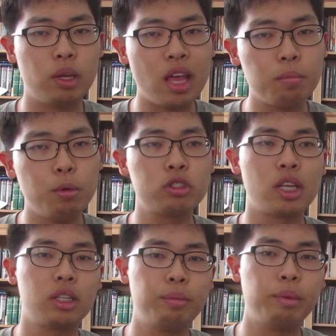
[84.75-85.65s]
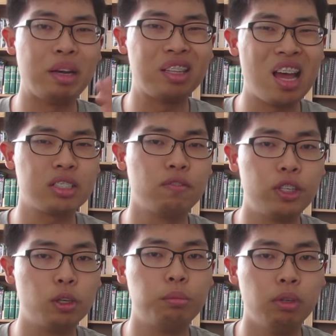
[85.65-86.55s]
and that most likely be my last
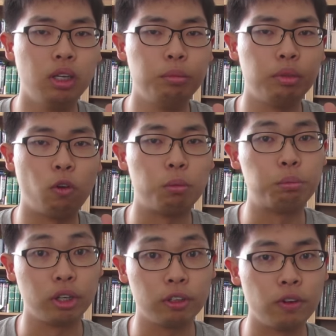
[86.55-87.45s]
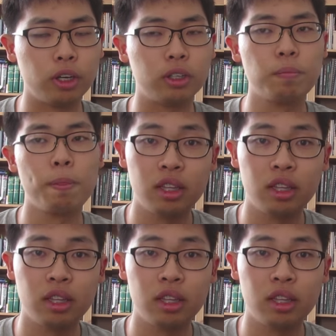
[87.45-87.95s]
video uh, before BrickFair.